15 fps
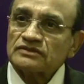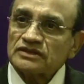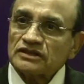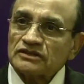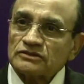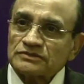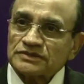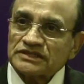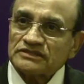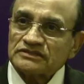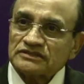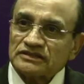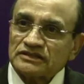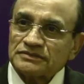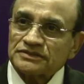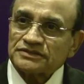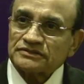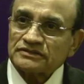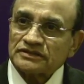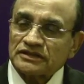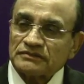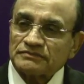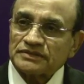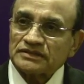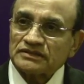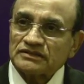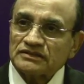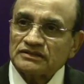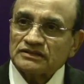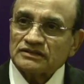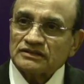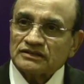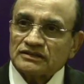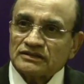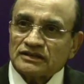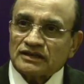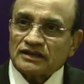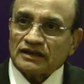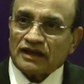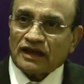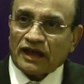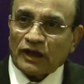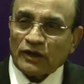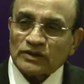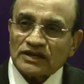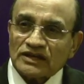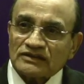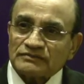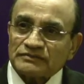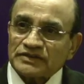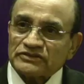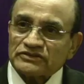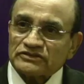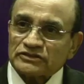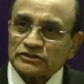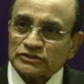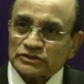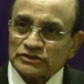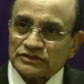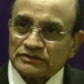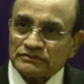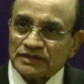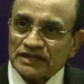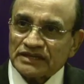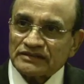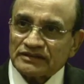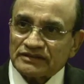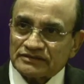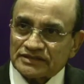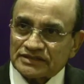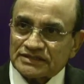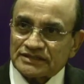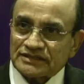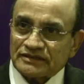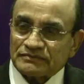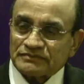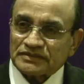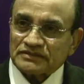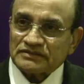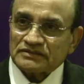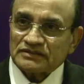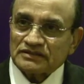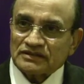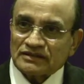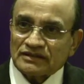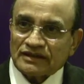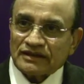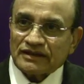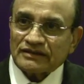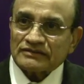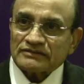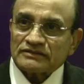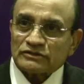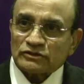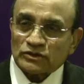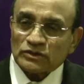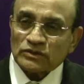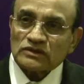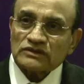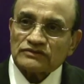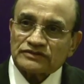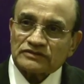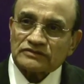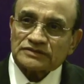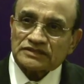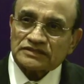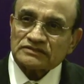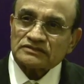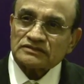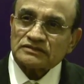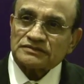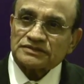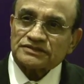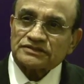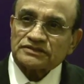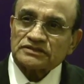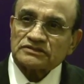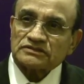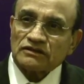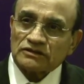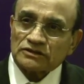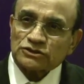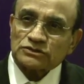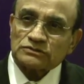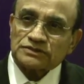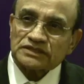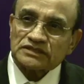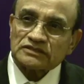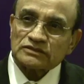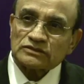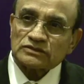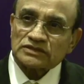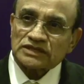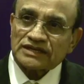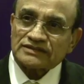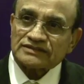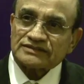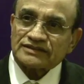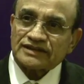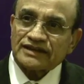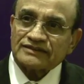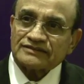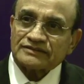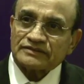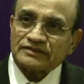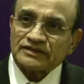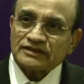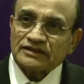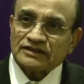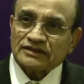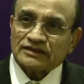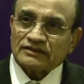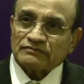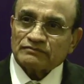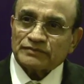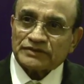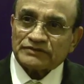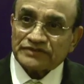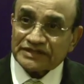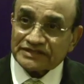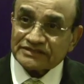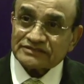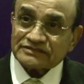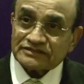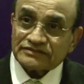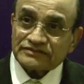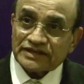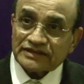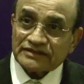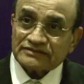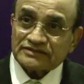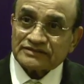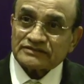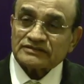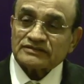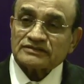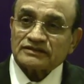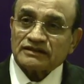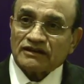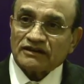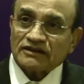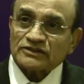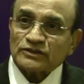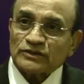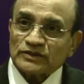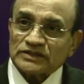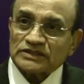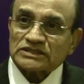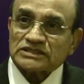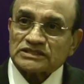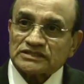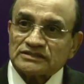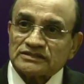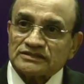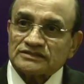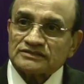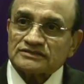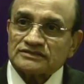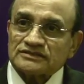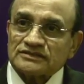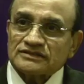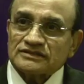aromatase inhibitor therapy? How long patients should remain on this therapy? And role of aromatase inhibitor is also being looked at it as a preventative agent in ongoing studies,